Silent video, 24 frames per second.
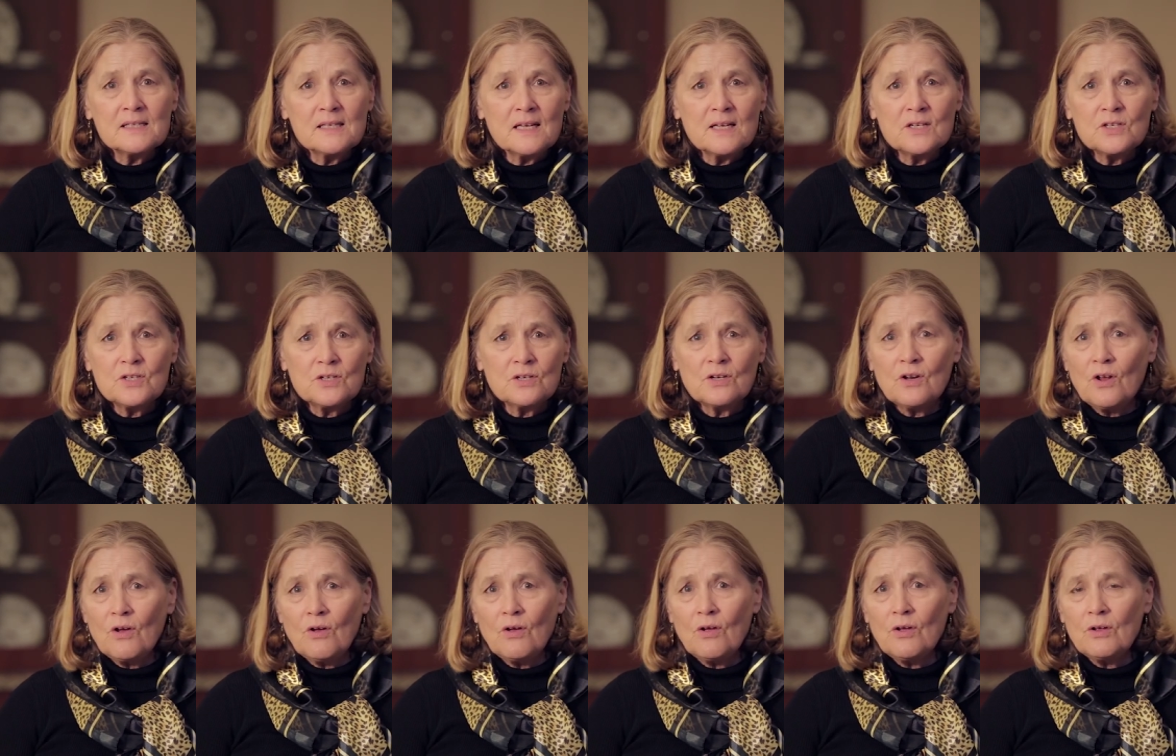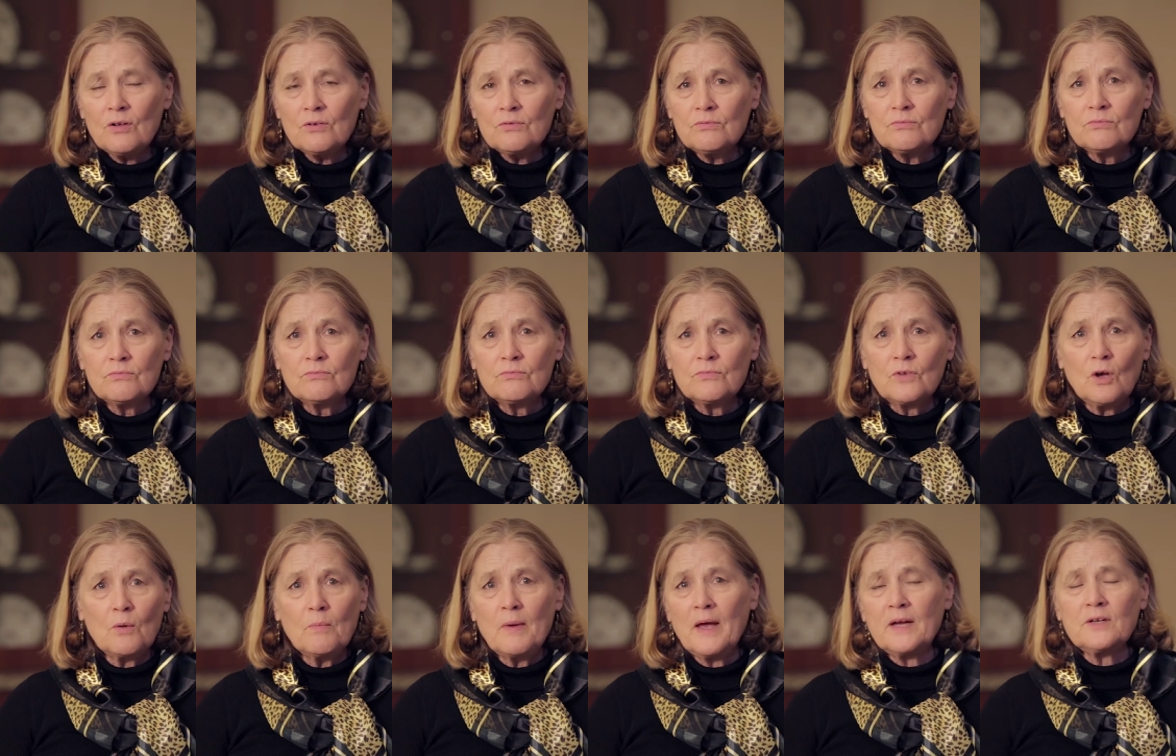They should all
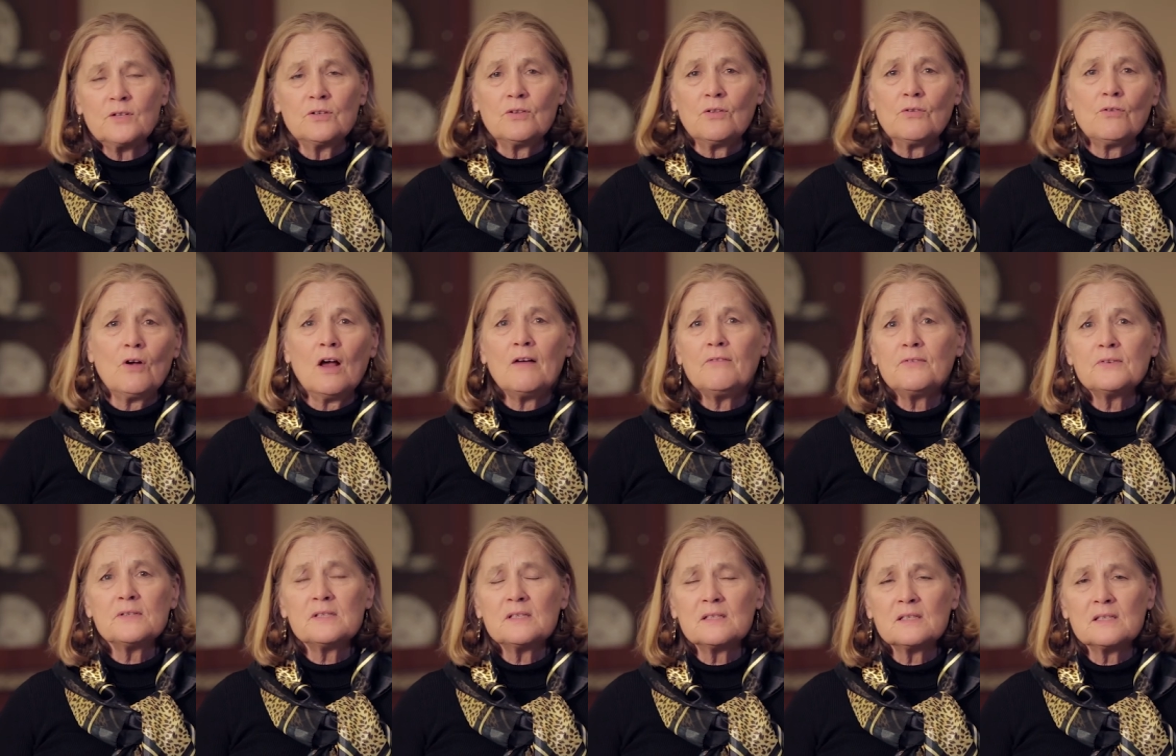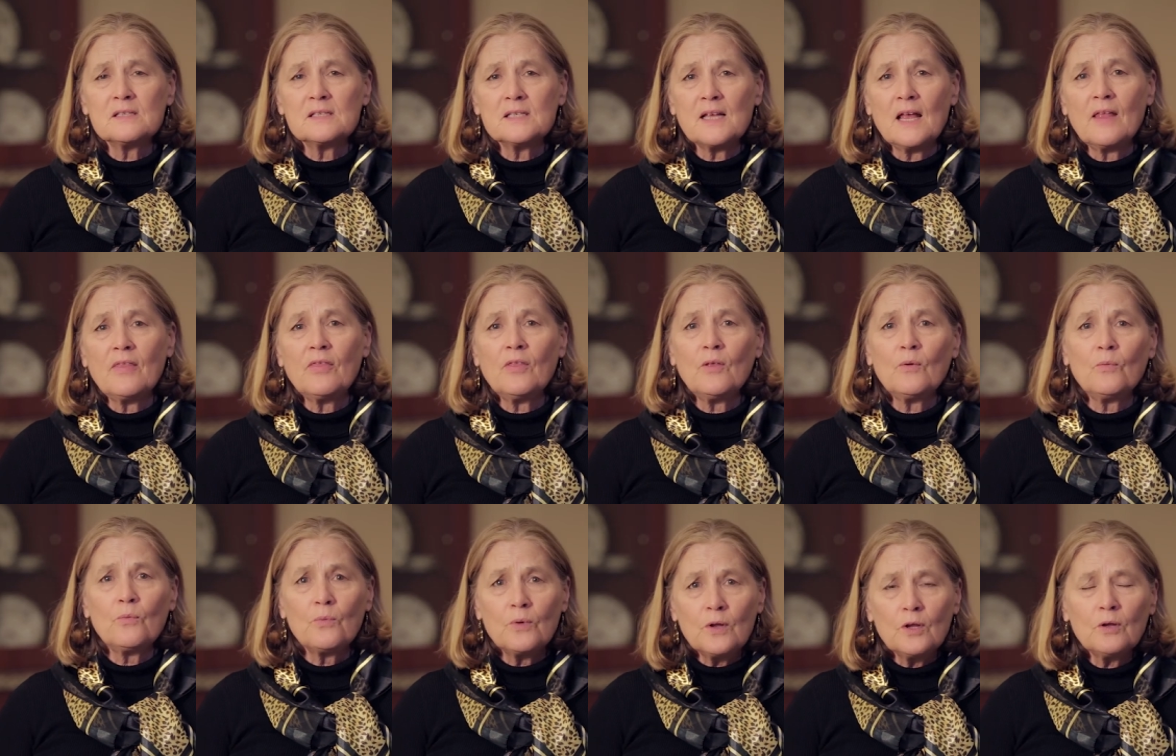go back to their offices and
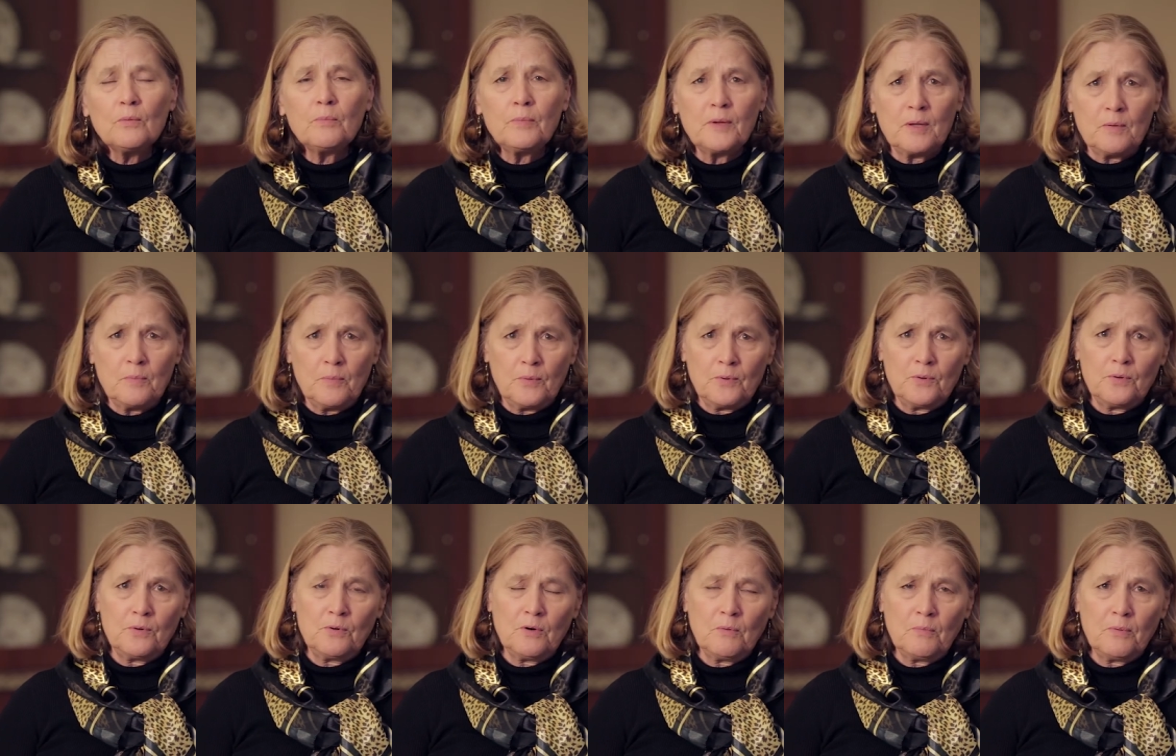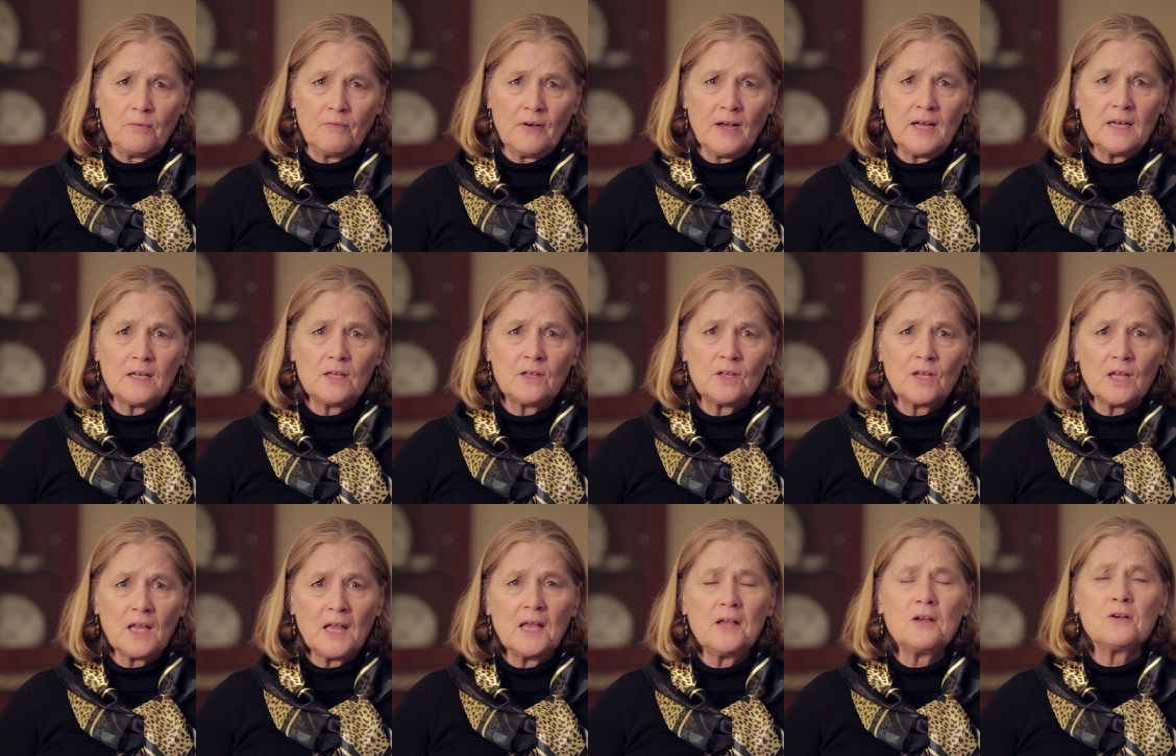the real people who are providing
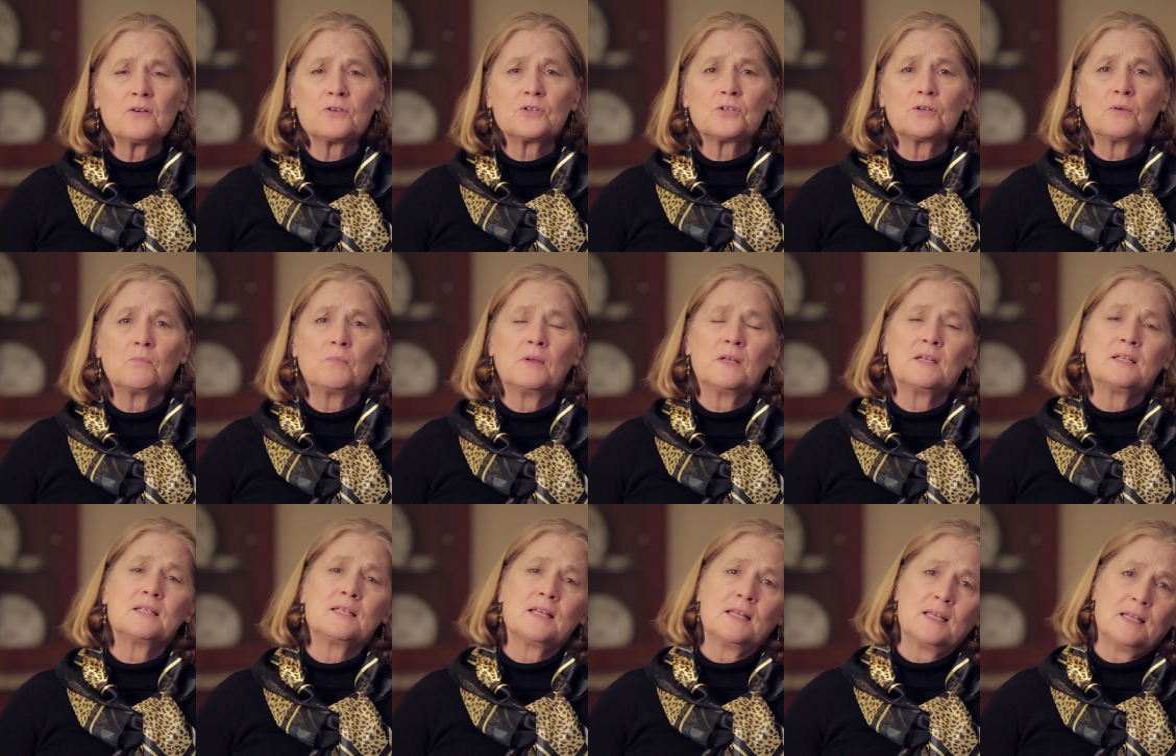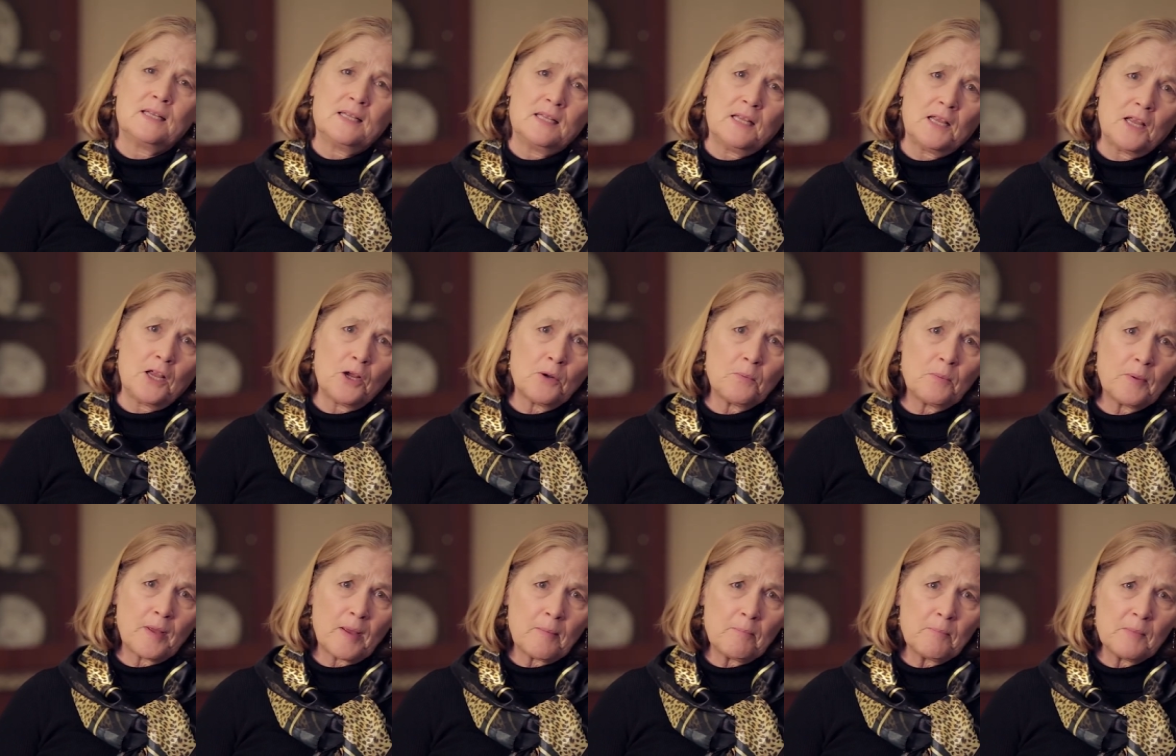the care should be attending the care
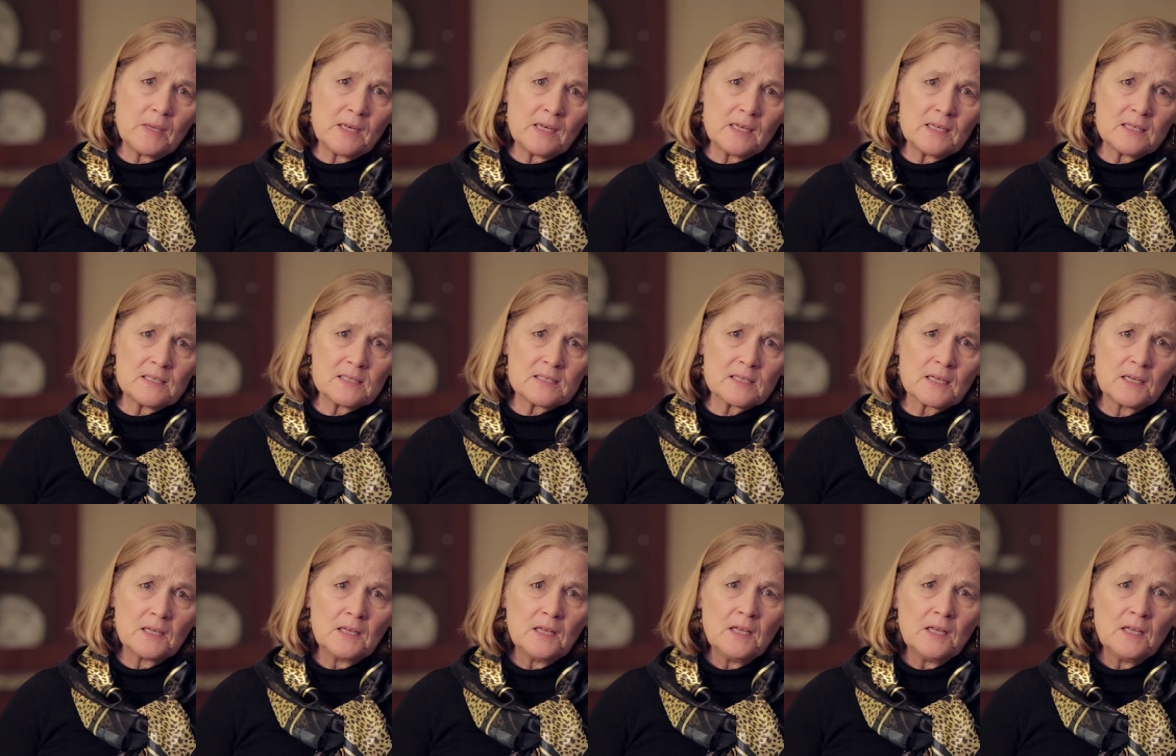plan meetings.